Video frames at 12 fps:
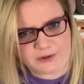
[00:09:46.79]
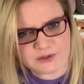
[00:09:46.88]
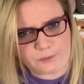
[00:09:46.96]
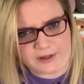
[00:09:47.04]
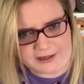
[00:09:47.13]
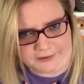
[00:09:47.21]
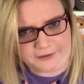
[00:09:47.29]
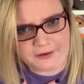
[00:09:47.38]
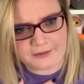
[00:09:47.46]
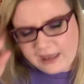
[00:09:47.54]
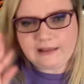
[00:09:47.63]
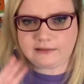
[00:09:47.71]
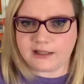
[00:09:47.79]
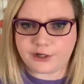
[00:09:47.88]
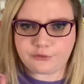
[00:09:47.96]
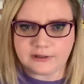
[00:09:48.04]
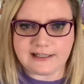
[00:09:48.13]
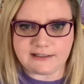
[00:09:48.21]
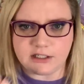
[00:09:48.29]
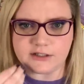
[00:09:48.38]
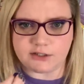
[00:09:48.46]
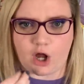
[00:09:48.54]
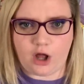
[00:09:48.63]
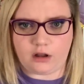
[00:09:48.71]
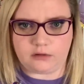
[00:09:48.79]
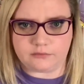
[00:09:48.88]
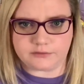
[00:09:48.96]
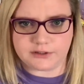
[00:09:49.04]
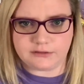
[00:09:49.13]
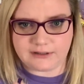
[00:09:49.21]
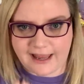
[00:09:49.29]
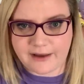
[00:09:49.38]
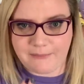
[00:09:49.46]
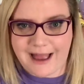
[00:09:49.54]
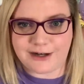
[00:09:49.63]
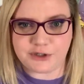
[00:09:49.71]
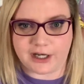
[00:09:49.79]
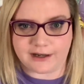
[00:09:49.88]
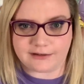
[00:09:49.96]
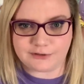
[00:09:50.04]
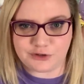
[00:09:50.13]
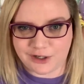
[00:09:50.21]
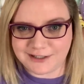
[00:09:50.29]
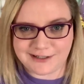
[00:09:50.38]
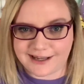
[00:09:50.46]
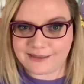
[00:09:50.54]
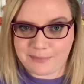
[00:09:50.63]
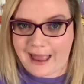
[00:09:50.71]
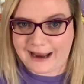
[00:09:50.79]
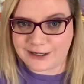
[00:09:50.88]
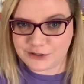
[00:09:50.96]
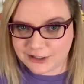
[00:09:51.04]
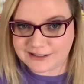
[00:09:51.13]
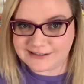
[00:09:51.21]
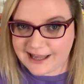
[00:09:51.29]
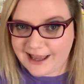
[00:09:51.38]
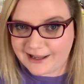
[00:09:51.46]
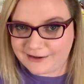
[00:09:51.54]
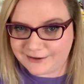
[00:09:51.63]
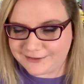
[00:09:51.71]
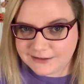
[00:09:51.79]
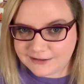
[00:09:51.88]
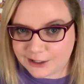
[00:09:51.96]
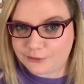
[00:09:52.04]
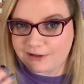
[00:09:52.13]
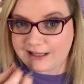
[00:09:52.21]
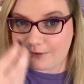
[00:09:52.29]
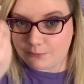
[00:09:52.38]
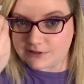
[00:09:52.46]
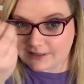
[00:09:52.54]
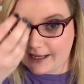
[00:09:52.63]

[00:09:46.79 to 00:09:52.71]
was weird. It literally dissolved like magic, just like the packaging said. Literally, it was